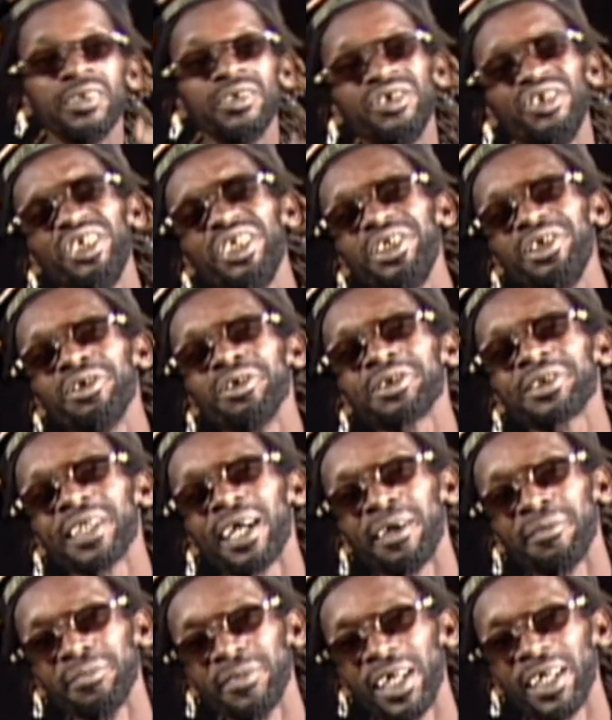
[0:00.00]
Genius
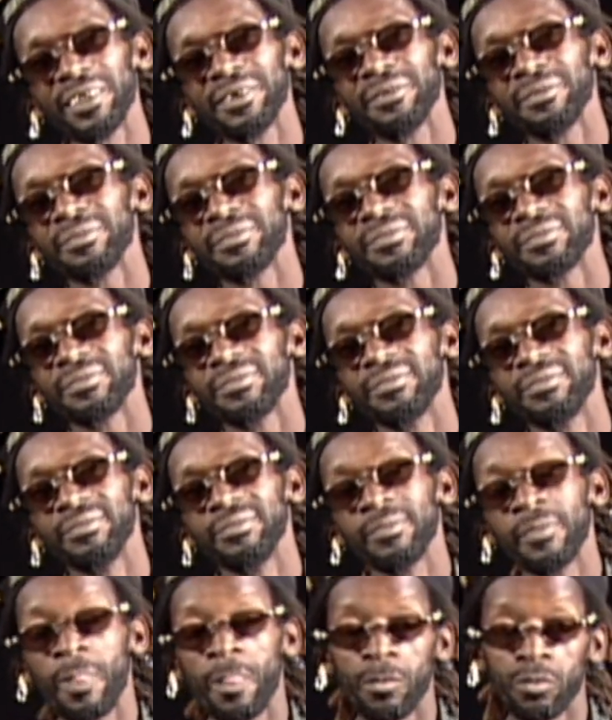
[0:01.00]
I'm not.
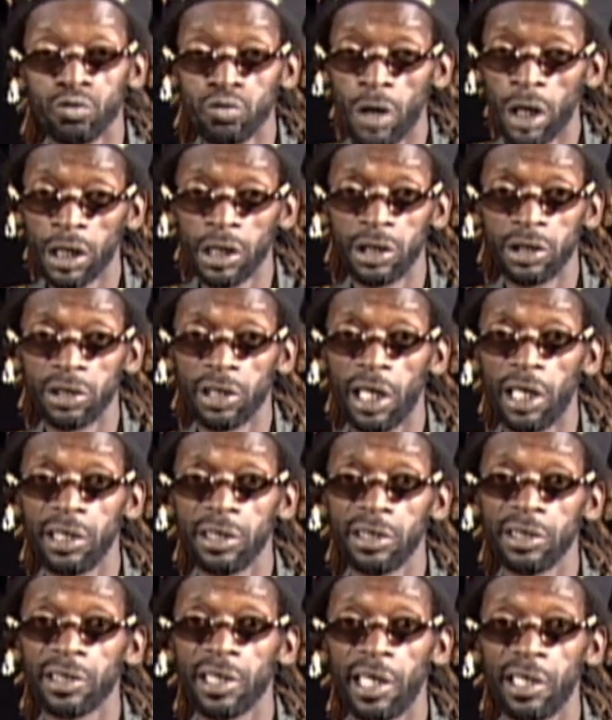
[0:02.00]
Rocket
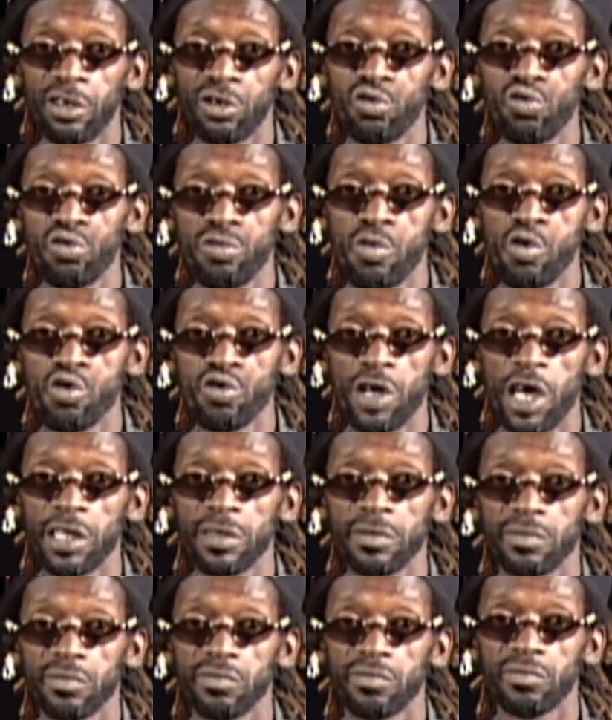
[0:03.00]
scientist, I don't know about that.
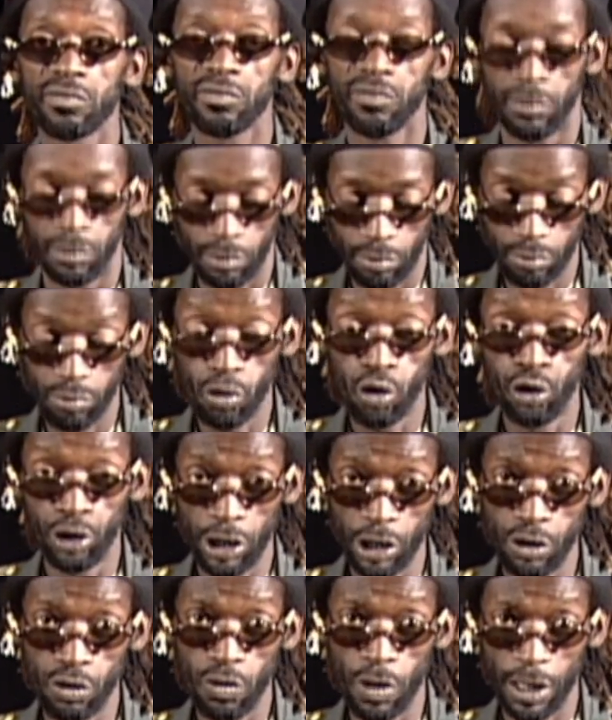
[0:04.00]
But
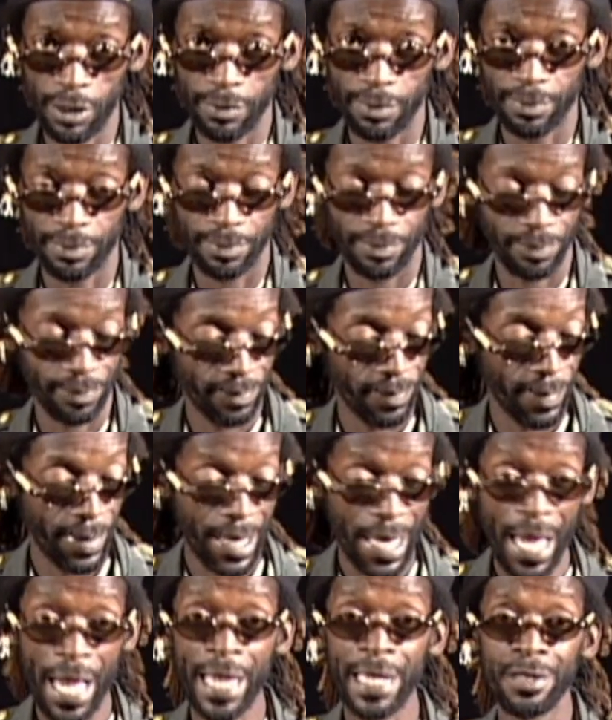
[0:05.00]
you know what?
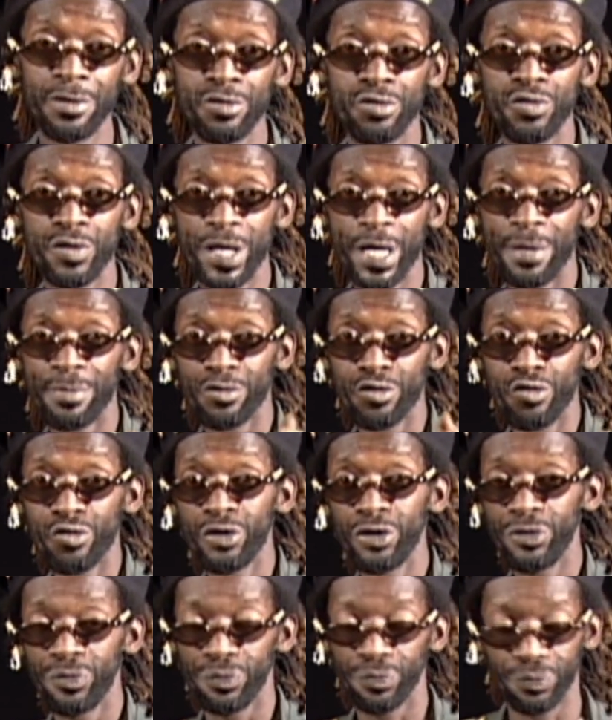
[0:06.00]
I know where I'm
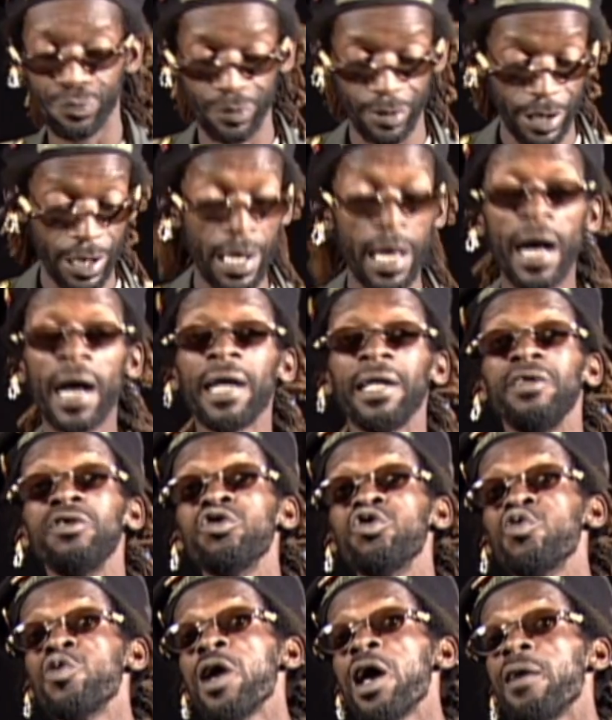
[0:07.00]
going. I know
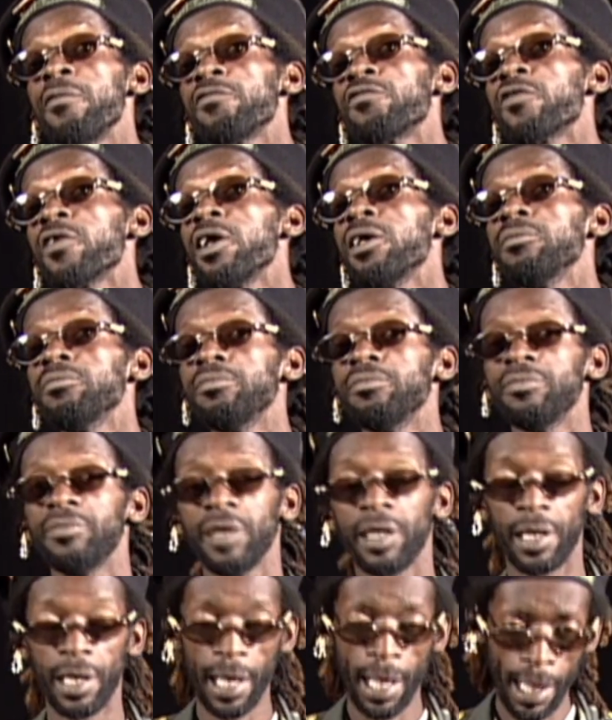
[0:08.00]
where I'm from.
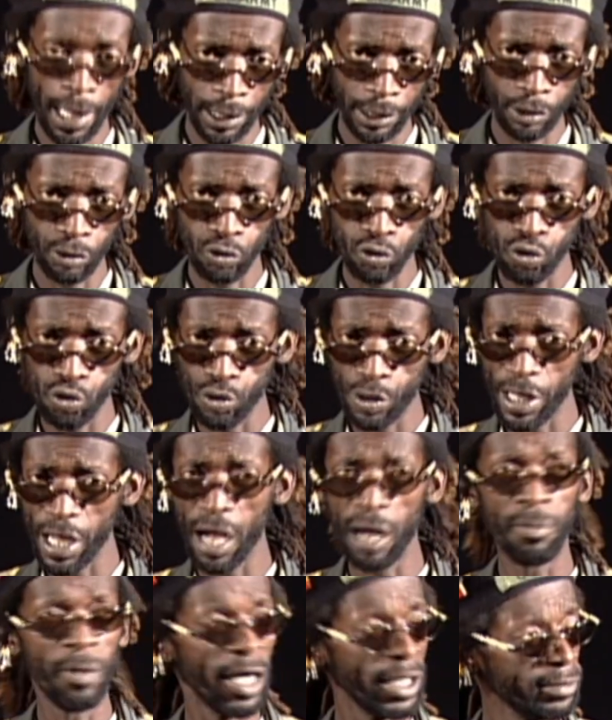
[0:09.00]
I know where
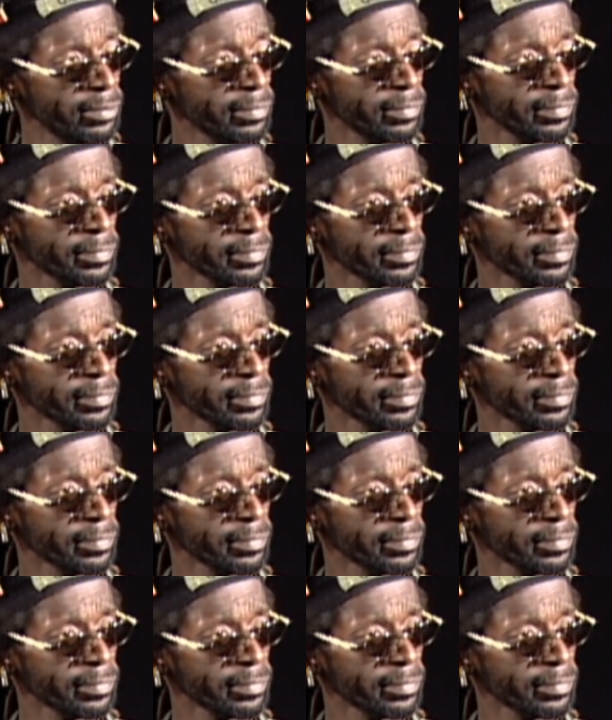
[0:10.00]
I'm at.